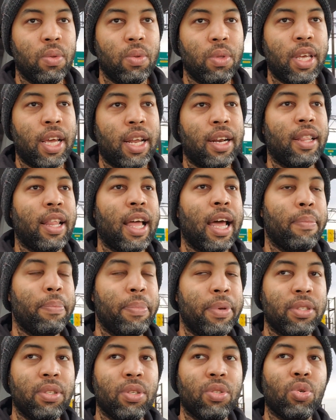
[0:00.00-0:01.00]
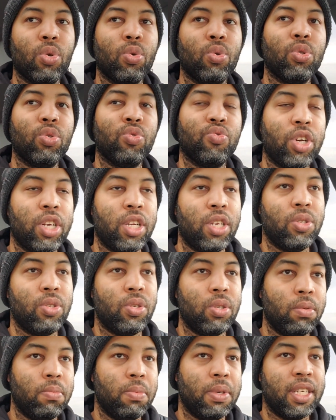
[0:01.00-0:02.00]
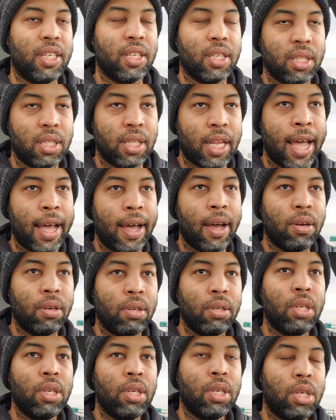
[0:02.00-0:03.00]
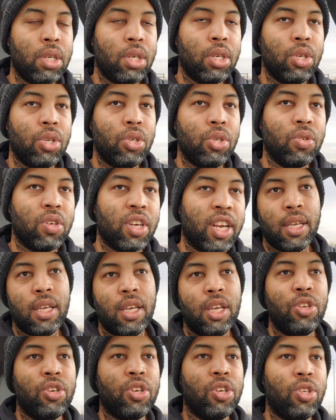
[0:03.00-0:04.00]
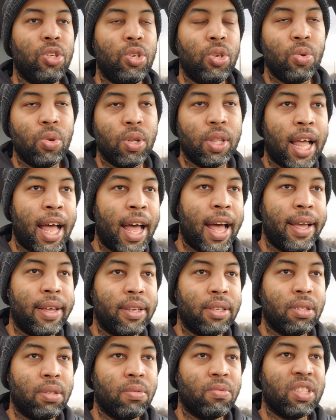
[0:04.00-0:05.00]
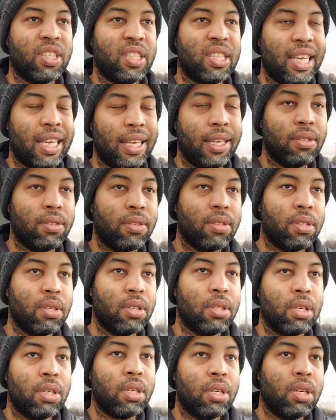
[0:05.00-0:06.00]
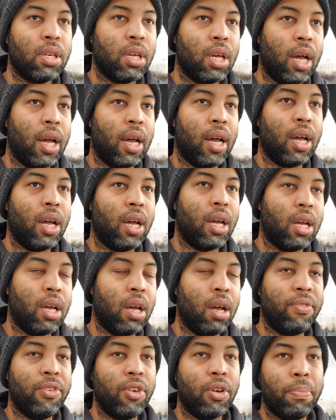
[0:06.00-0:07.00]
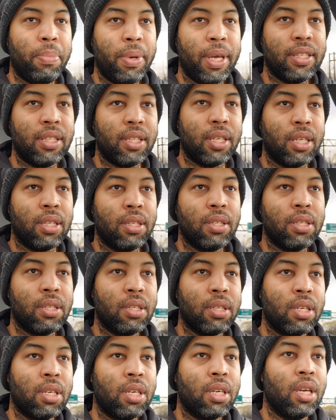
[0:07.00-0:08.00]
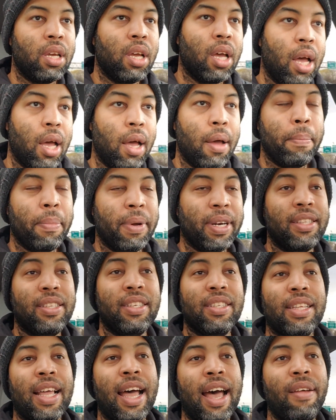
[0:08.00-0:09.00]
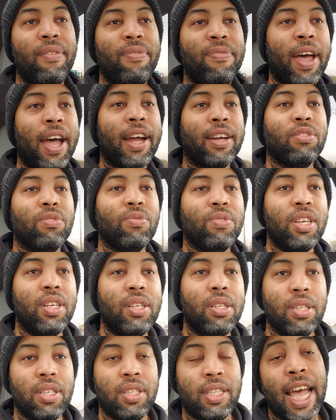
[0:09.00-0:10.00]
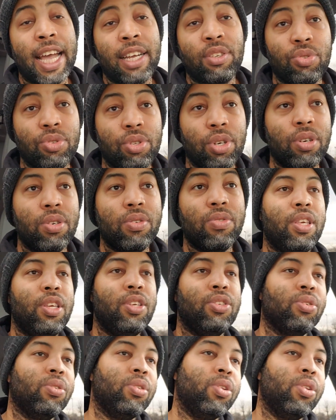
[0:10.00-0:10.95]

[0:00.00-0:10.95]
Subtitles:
that a lot of business owners run into, because now you can utilize the receipts of your business, but it does not factor in the tax return. These are